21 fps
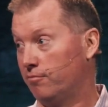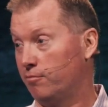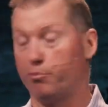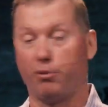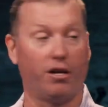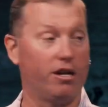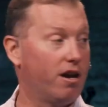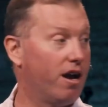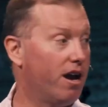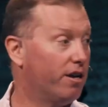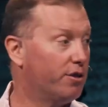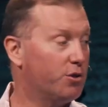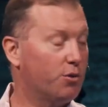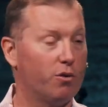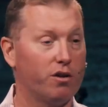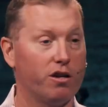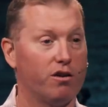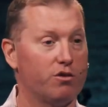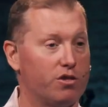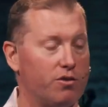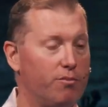Brent and I, in
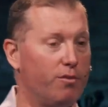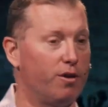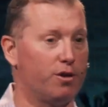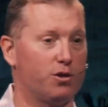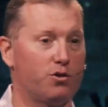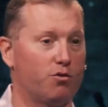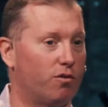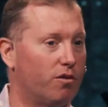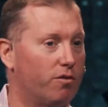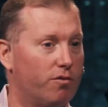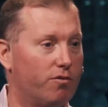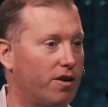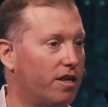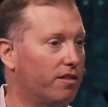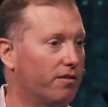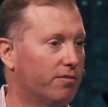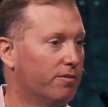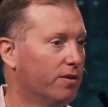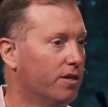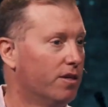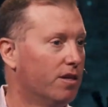20 years of ministry, we've
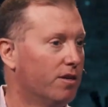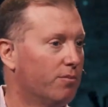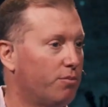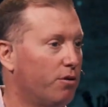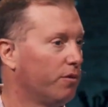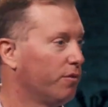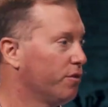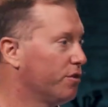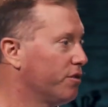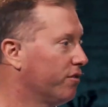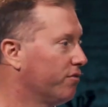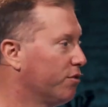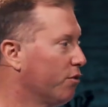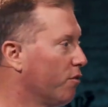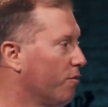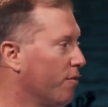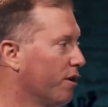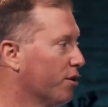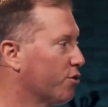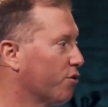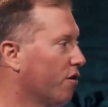had the privilege of
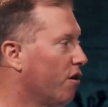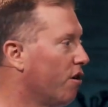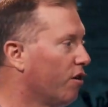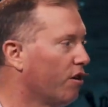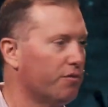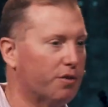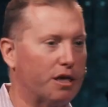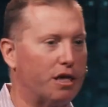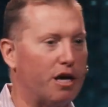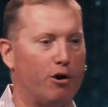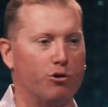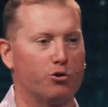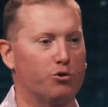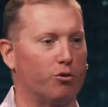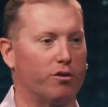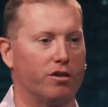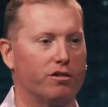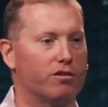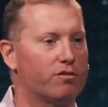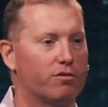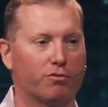doing ministry all over the
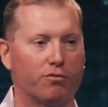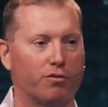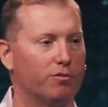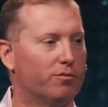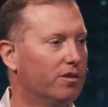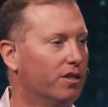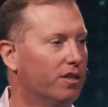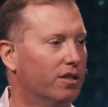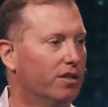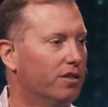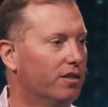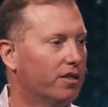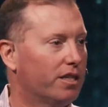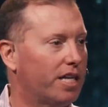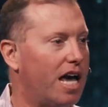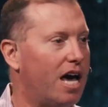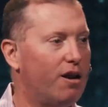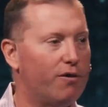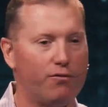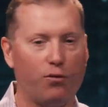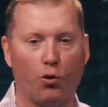country. So from
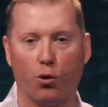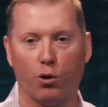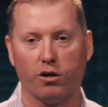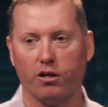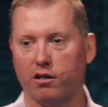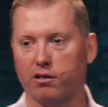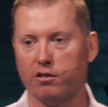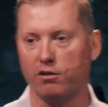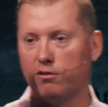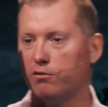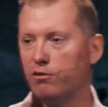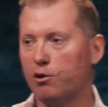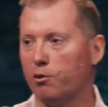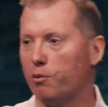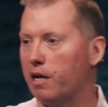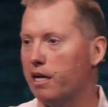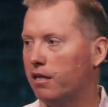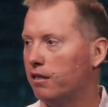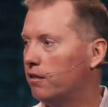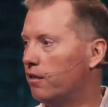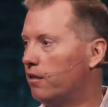California to
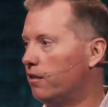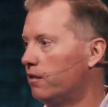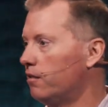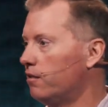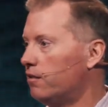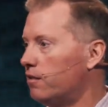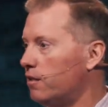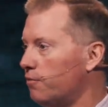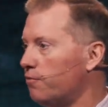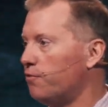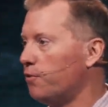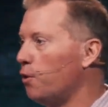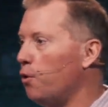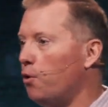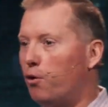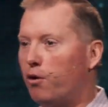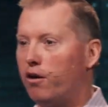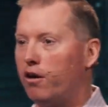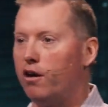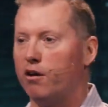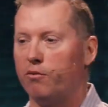New England to
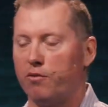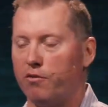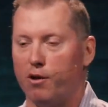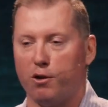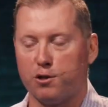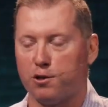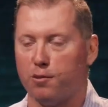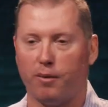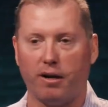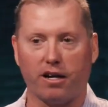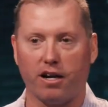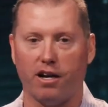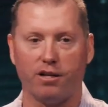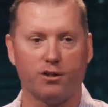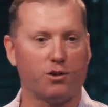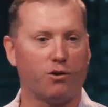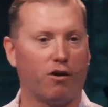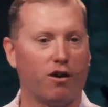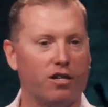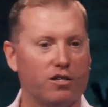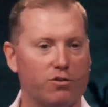Florida. We've also, by
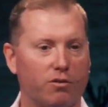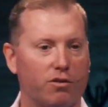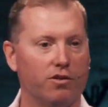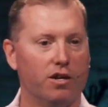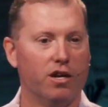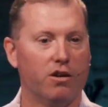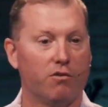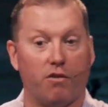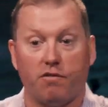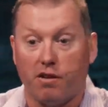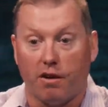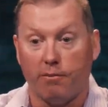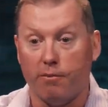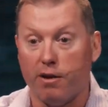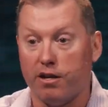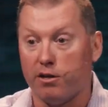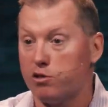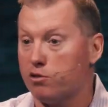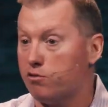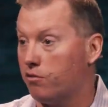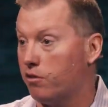God's grace, we've done
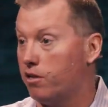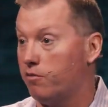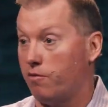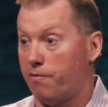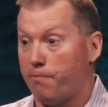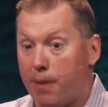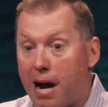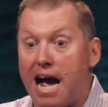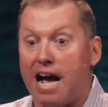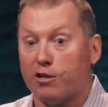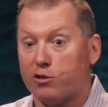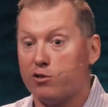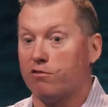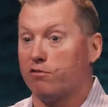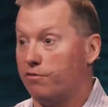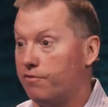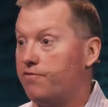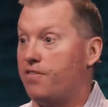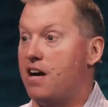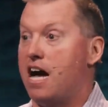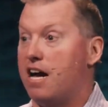ministry. We've
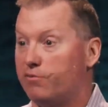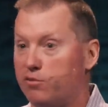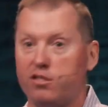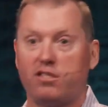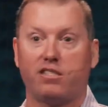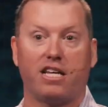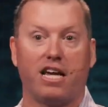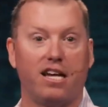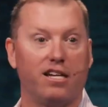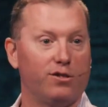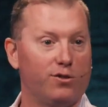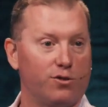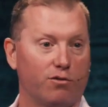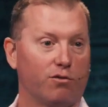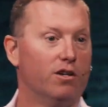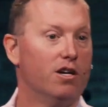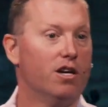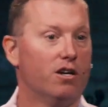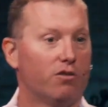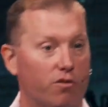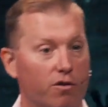pastored in 5 states.
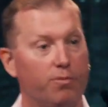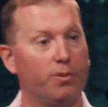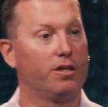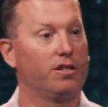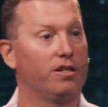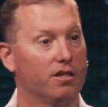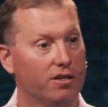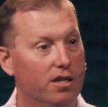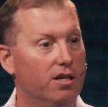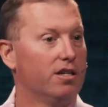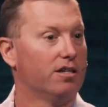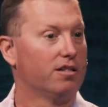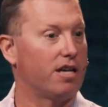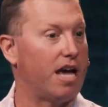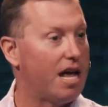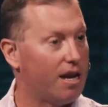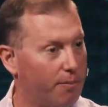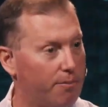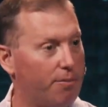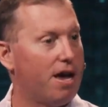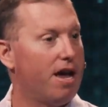So we've been to
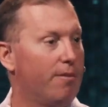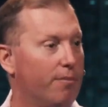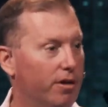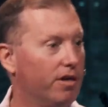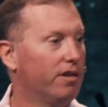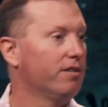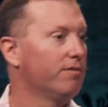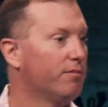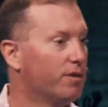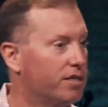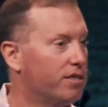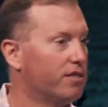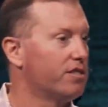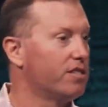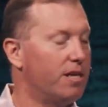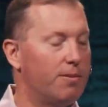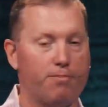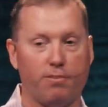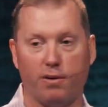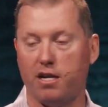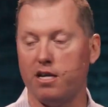Alabama and
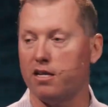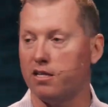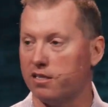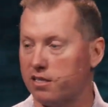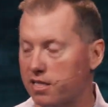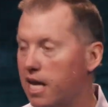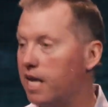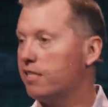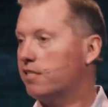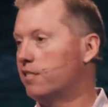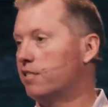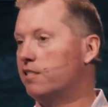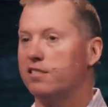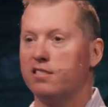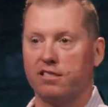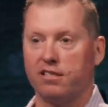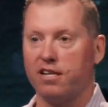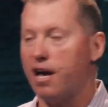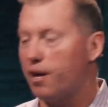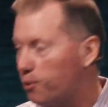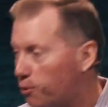Mississippi and
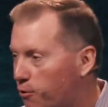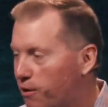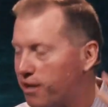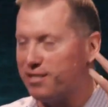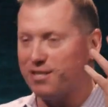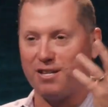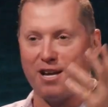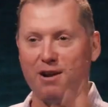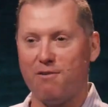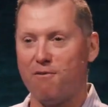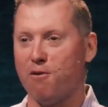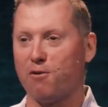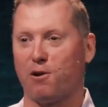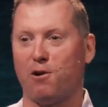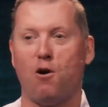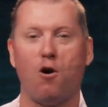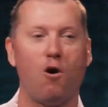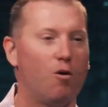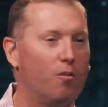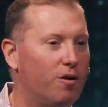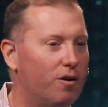Texas and now the great state of
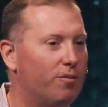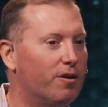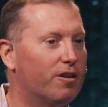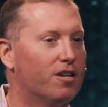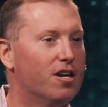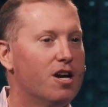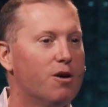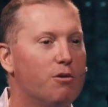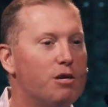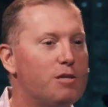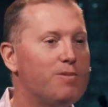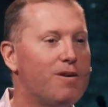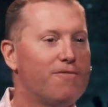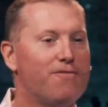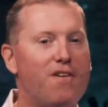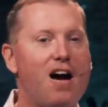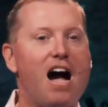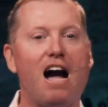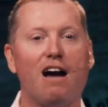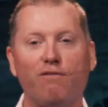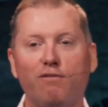Oklahoma. But we spent
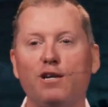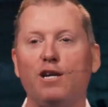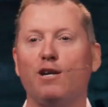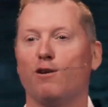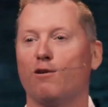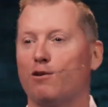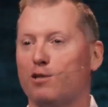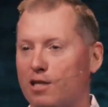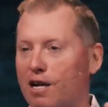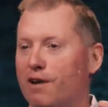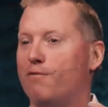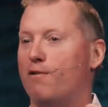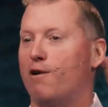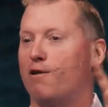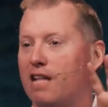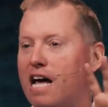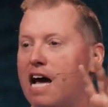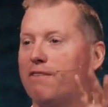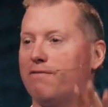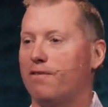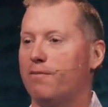5 years of
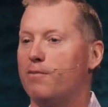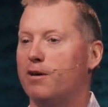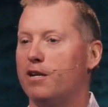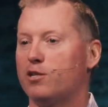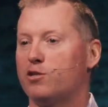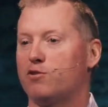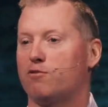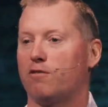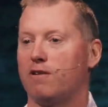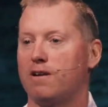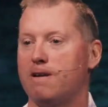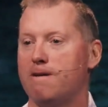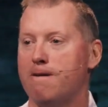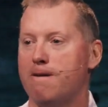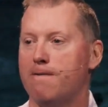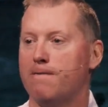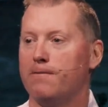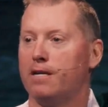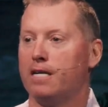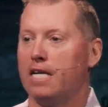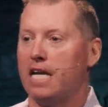our life in ministry
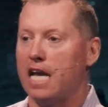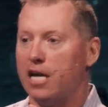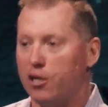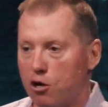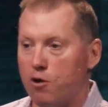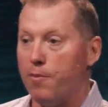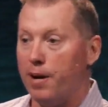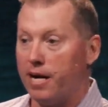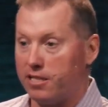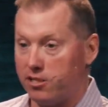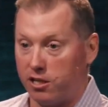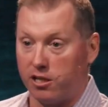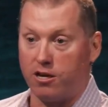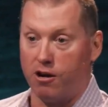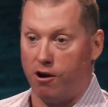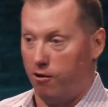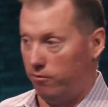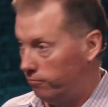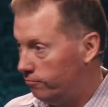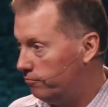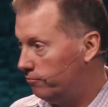in New
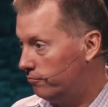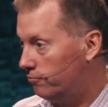Mexico.